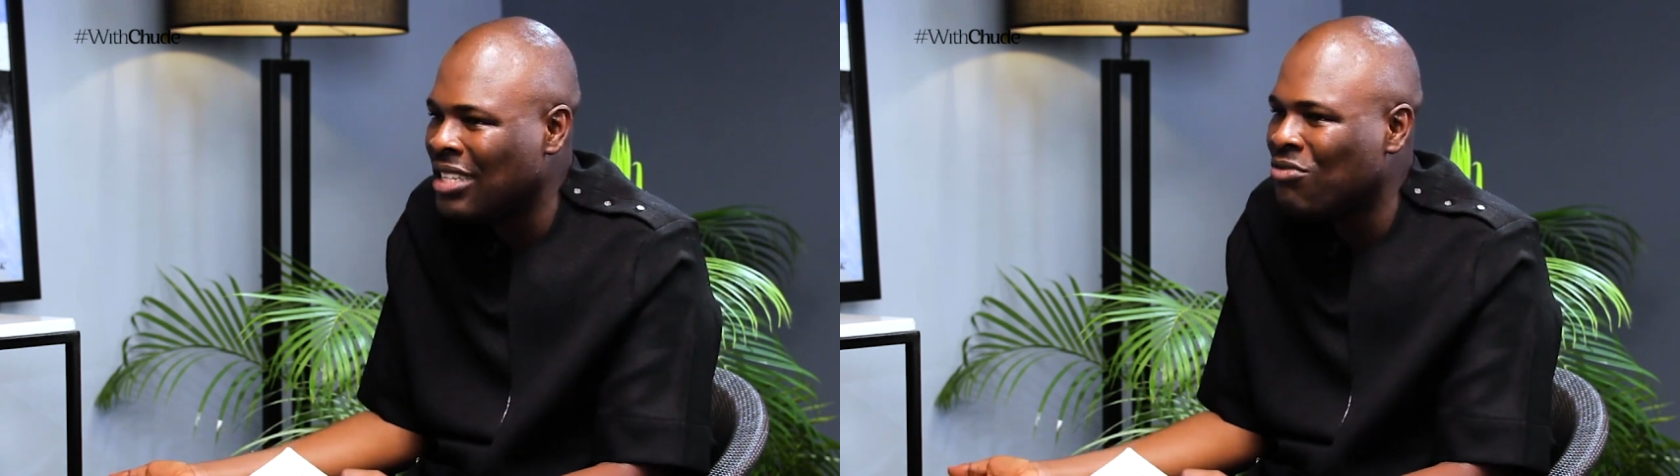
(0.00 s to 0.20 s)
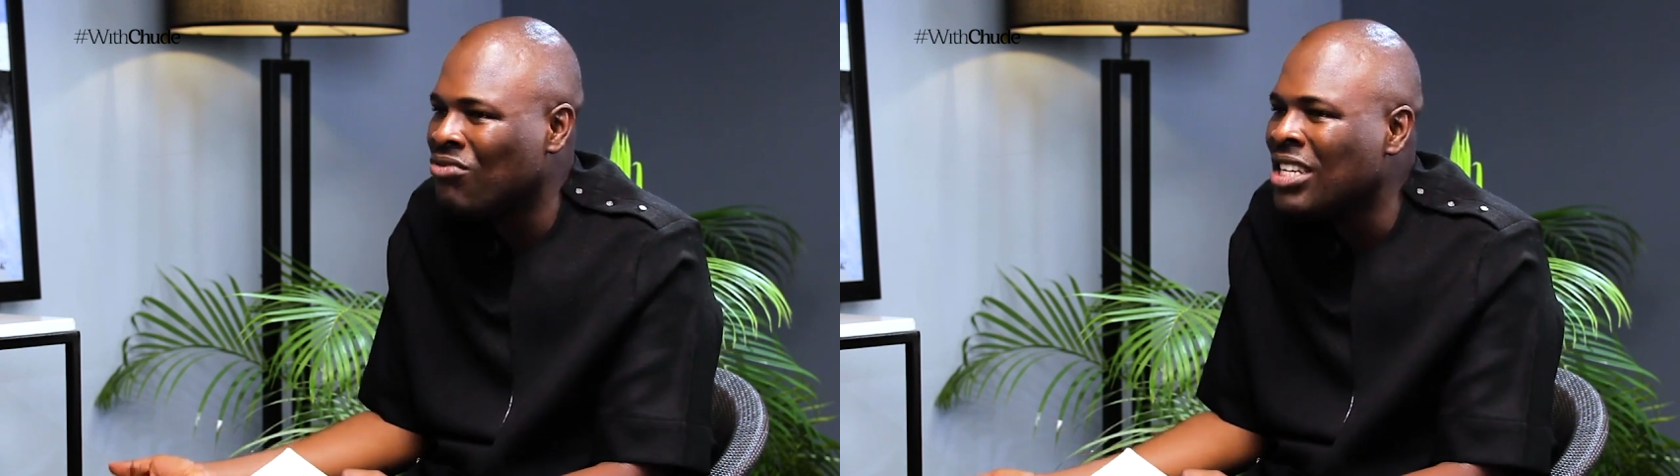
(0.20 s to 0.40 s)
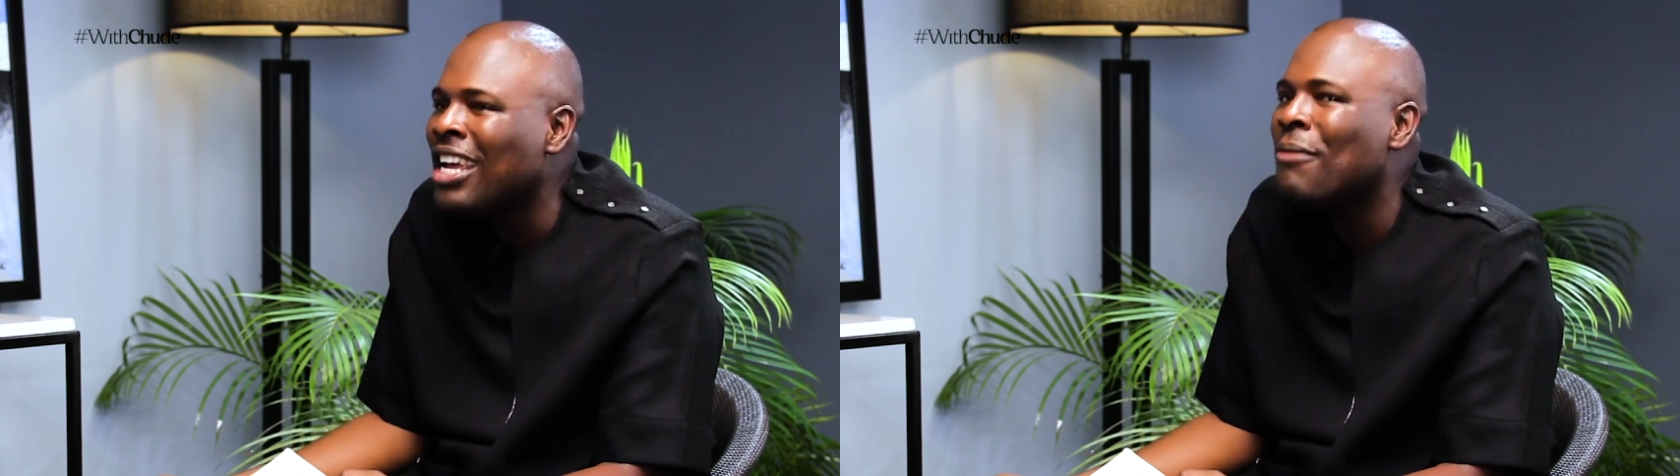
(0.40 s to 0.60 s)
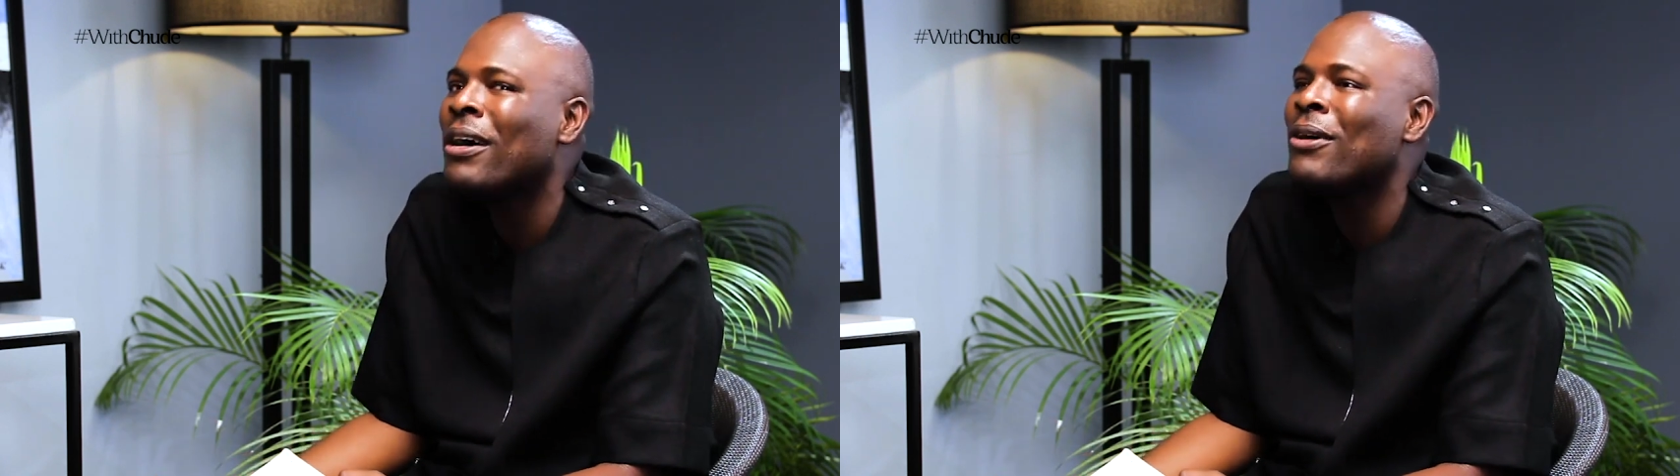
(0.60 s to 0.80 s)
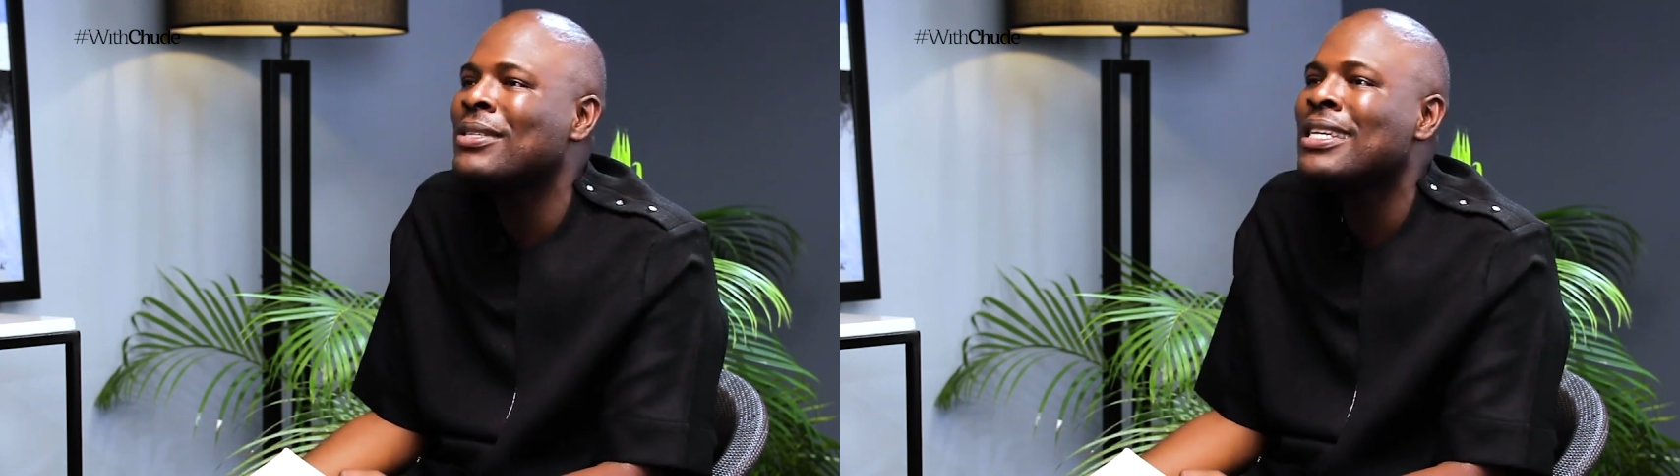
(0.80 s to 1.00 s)
It's really
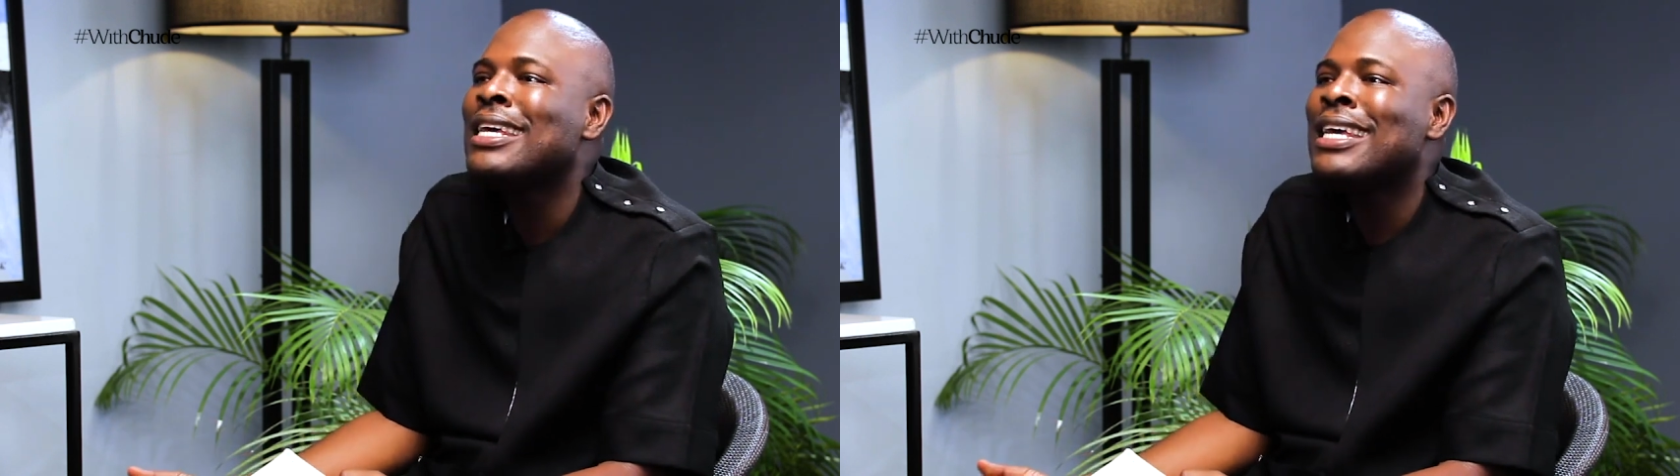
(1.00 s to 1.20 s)
about